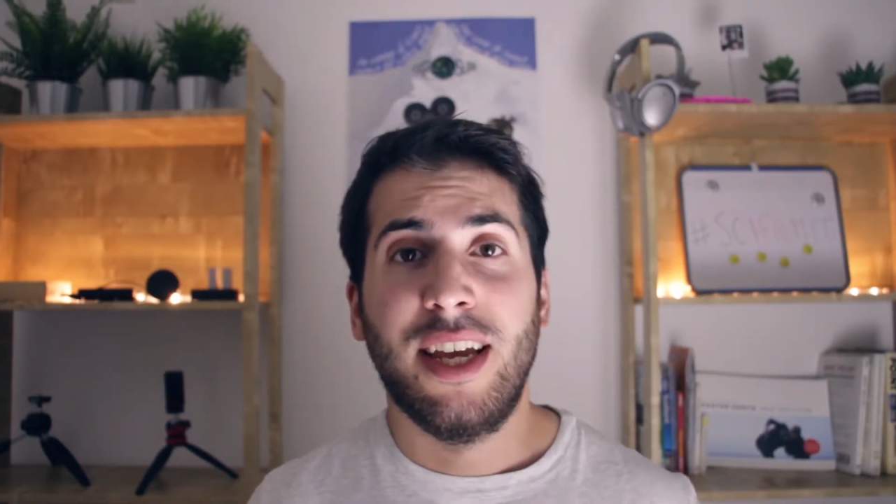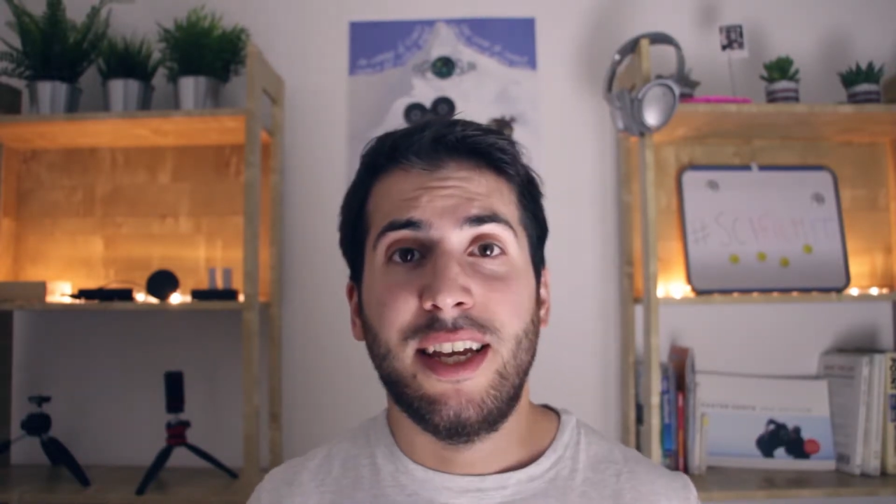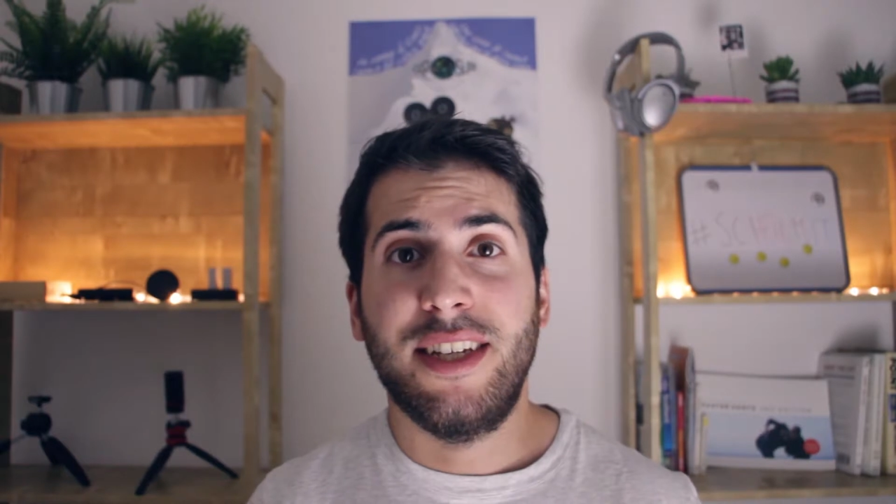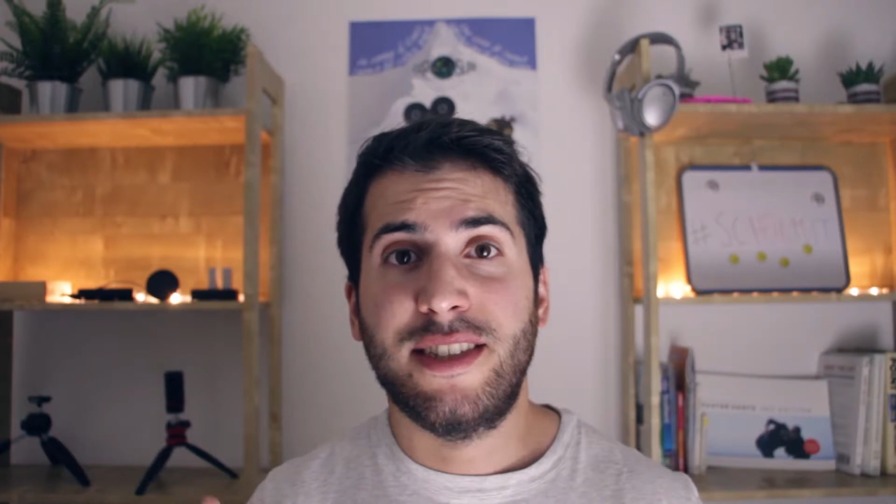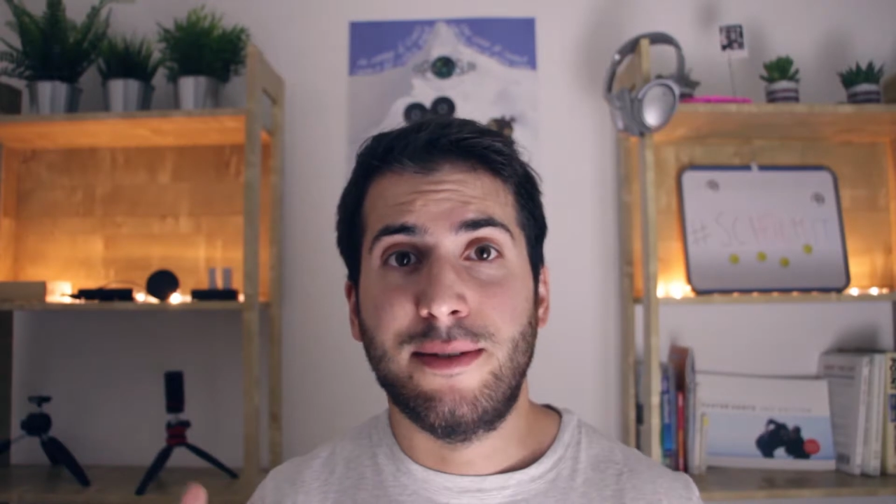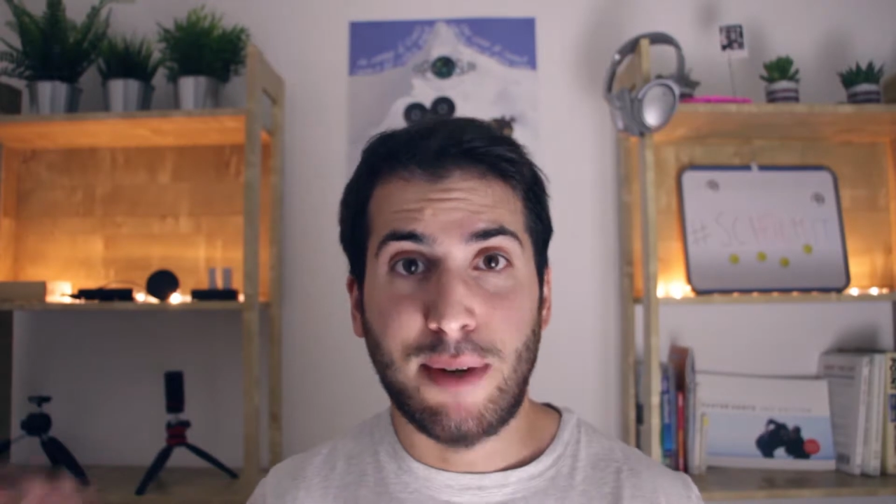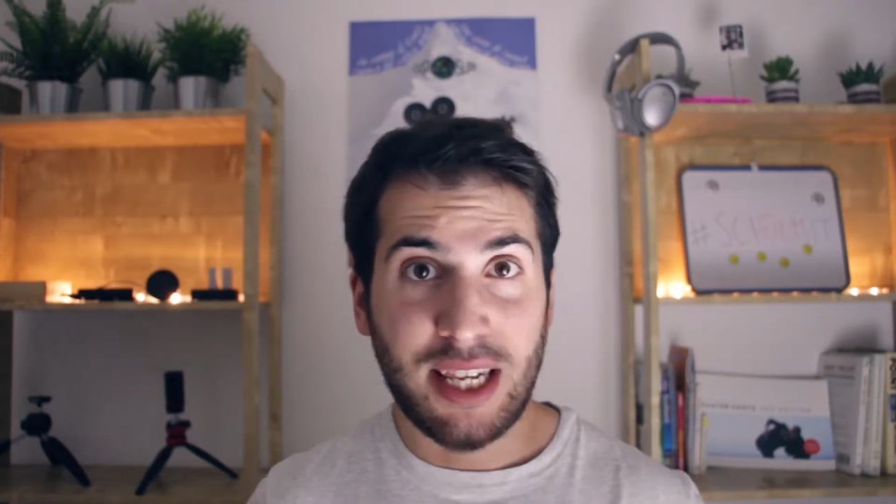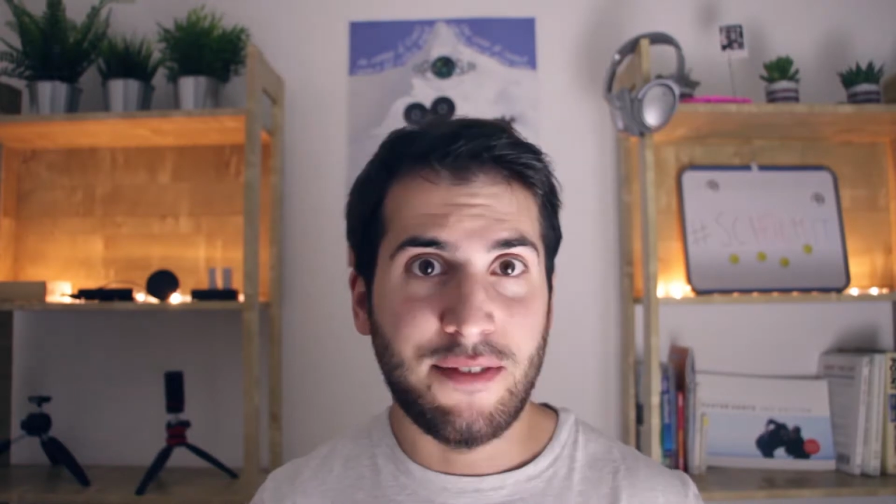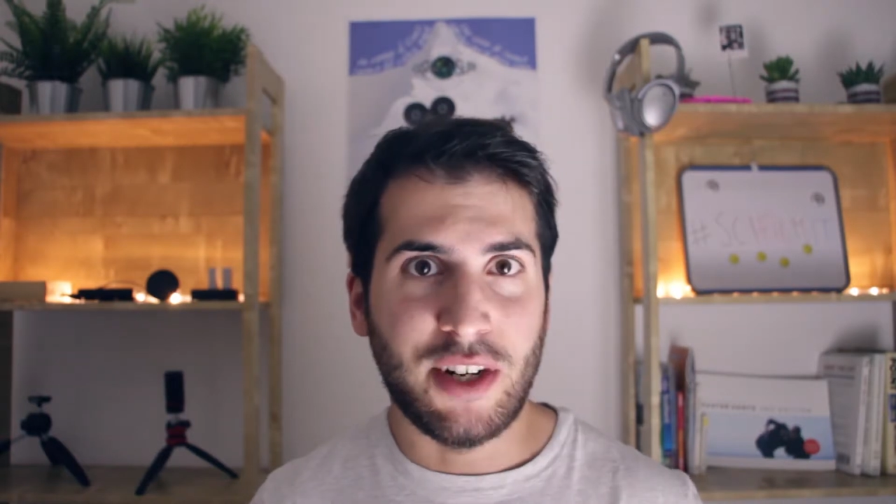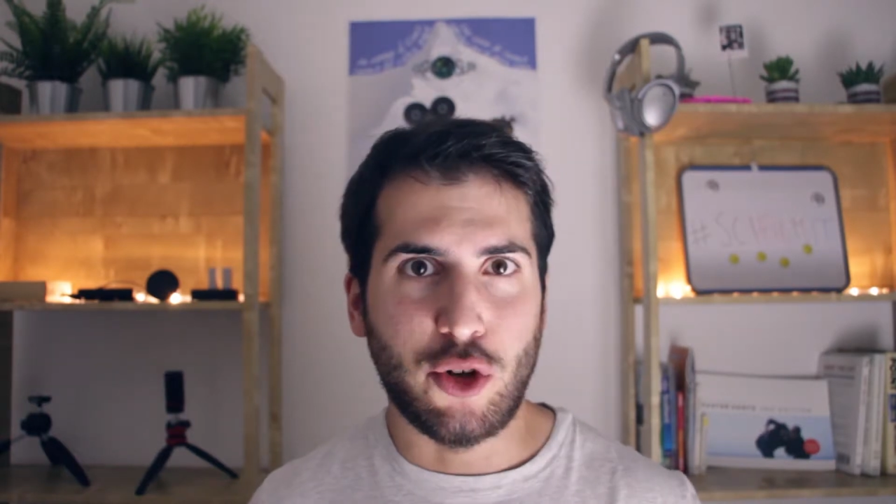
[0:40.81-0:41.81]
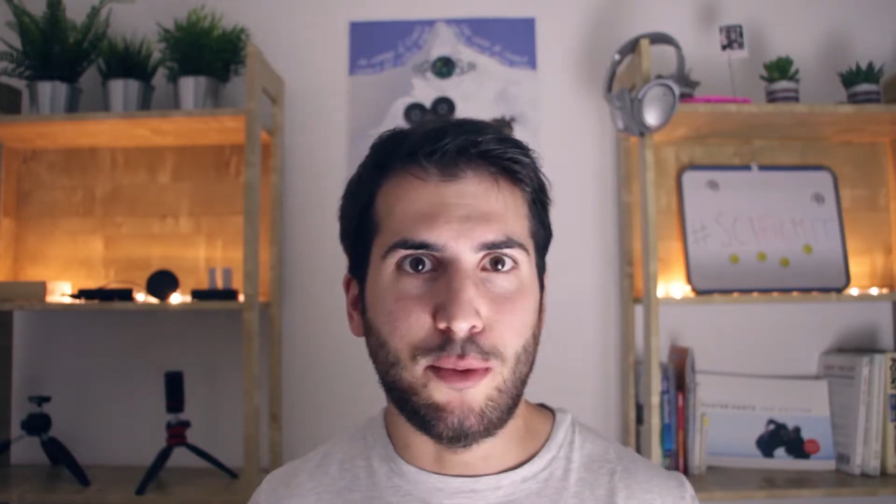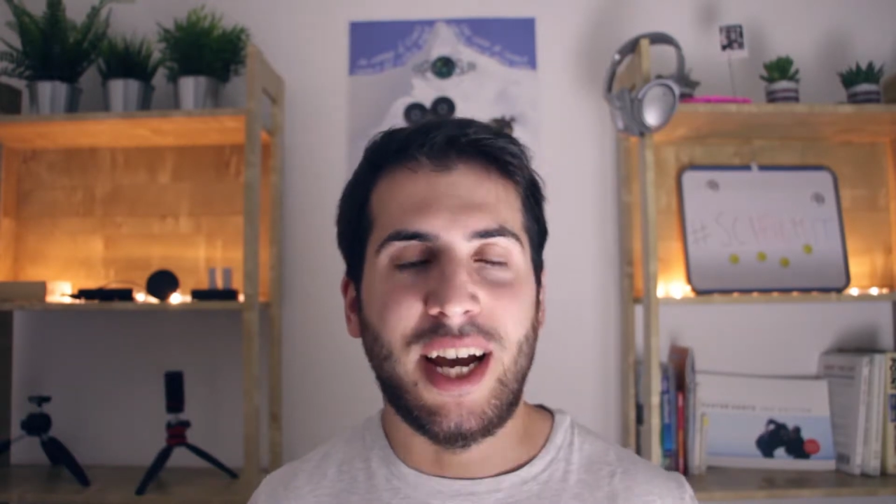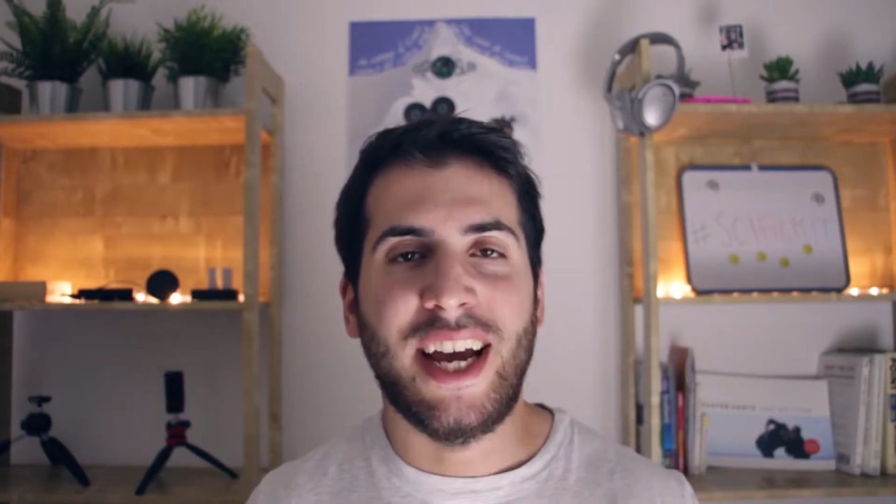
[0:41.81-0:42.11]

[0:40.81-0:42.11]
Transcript: is my living room,